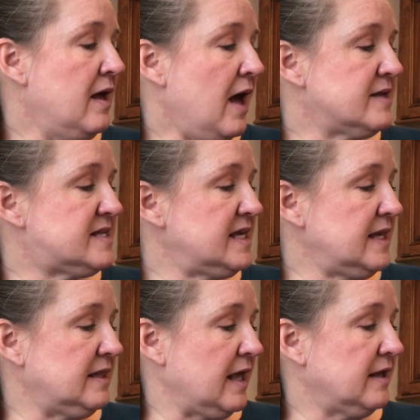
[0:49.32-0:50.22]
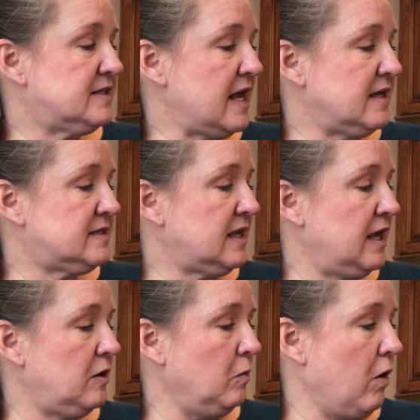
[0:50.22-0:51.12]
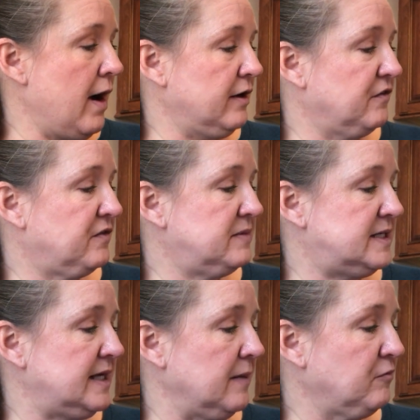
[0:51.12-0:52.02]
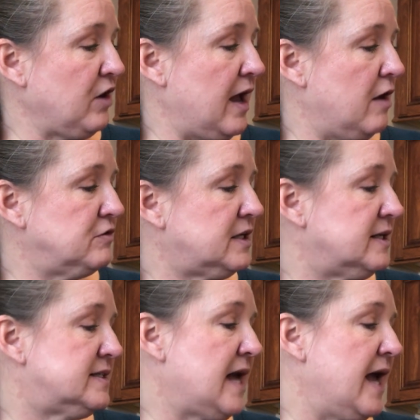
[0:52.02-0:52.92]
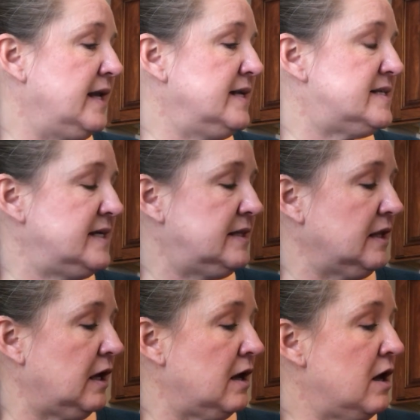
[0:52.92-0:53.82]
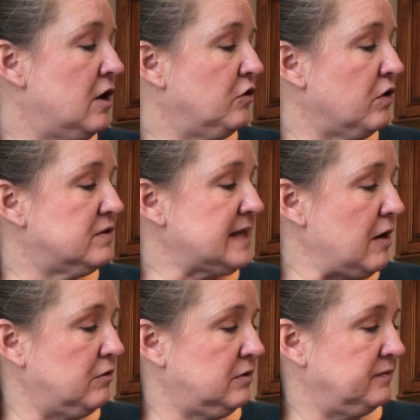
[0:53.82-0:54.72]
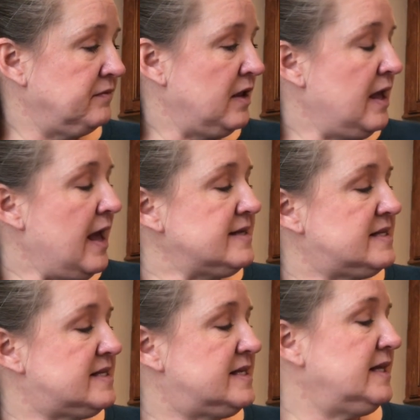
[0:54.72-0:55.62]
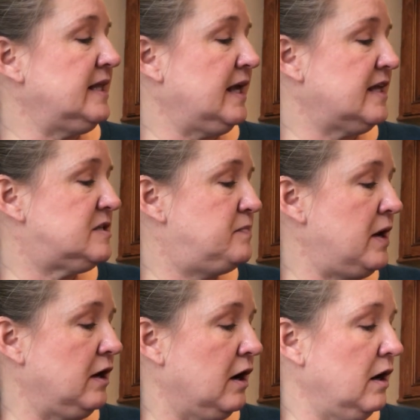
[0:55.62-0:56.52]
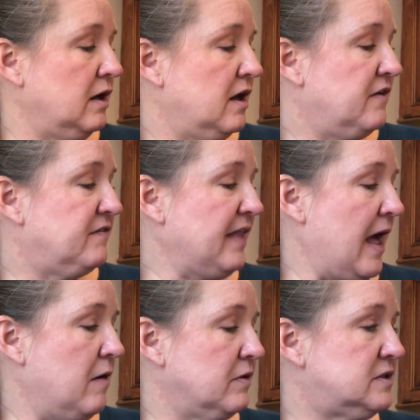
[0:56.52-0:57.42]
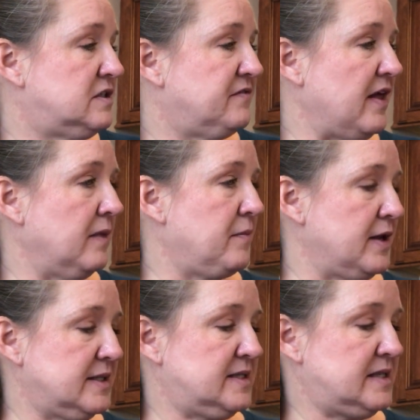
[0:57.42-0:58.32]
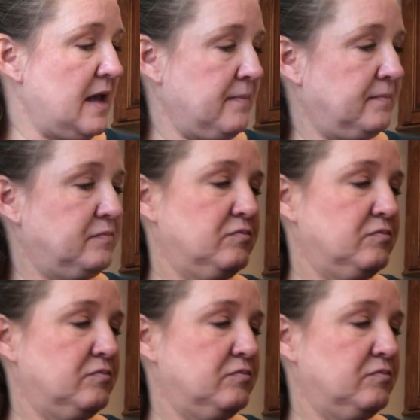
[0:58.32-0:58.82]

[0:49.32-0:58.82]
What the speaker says: A seedling takes in water from the damp ground and a tiny seedling grows out. As the seedling gets bigger, flowers develop on its stem.